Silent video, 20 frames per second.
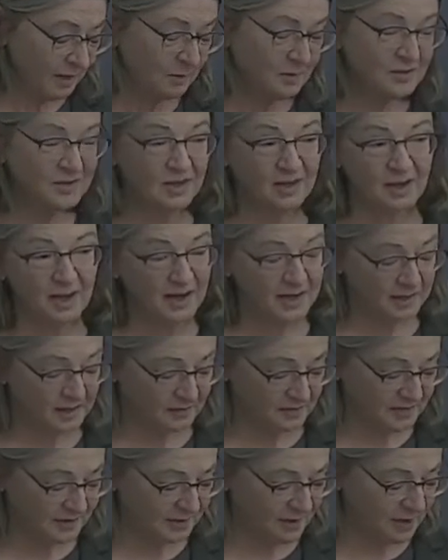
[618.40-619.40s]
It was the
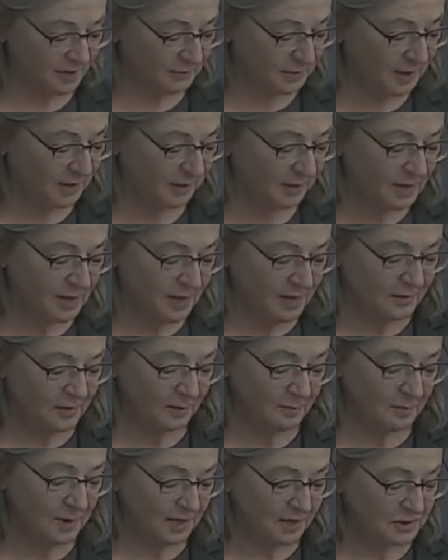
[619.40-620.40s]
kind of sobbing
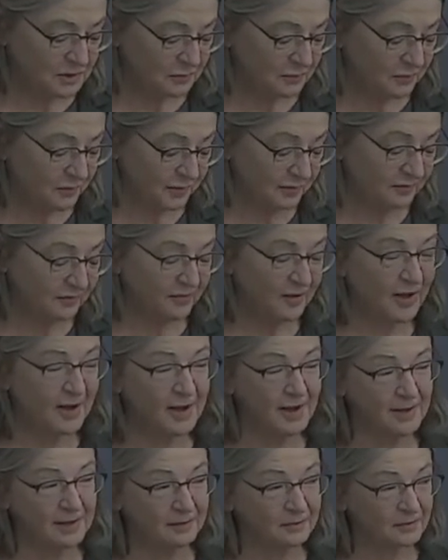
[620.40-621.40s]
that makes you feel
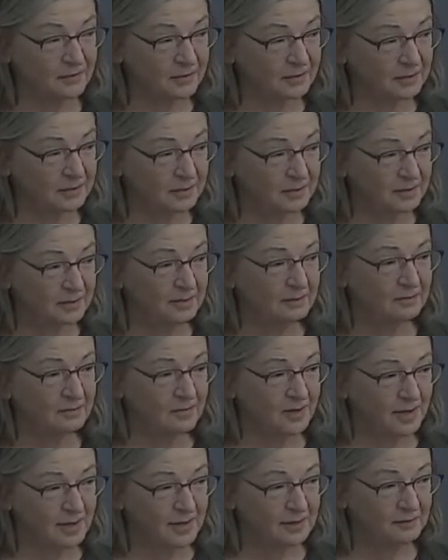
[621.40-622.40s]
five,
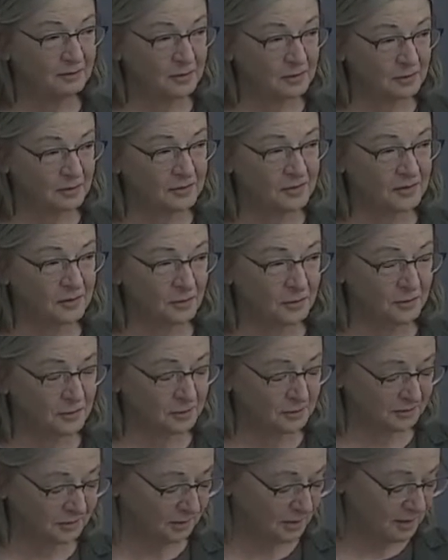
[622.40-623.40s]
five years
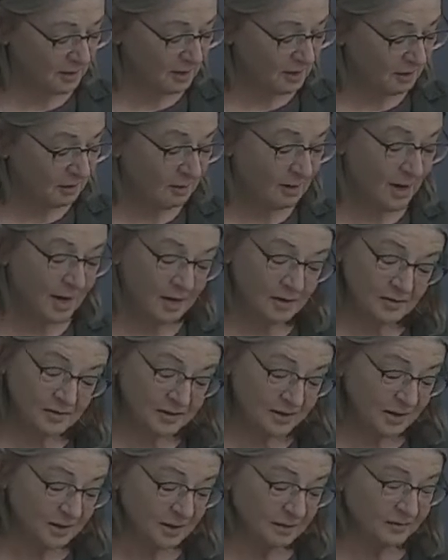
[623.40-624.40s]
old, or
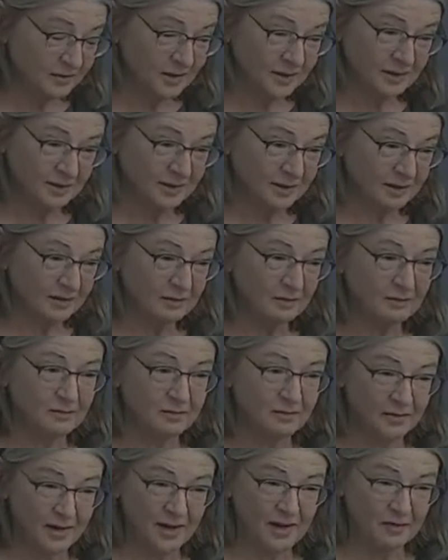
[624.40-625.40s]
housing a feeling
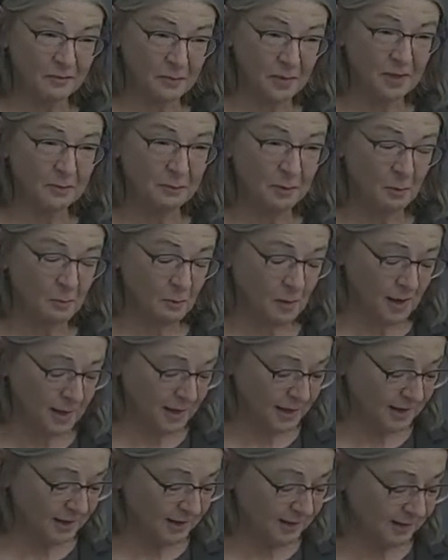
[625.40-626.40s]
five people
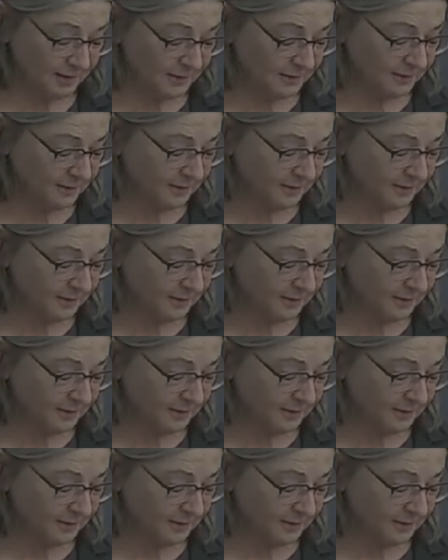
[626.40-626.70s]
wide.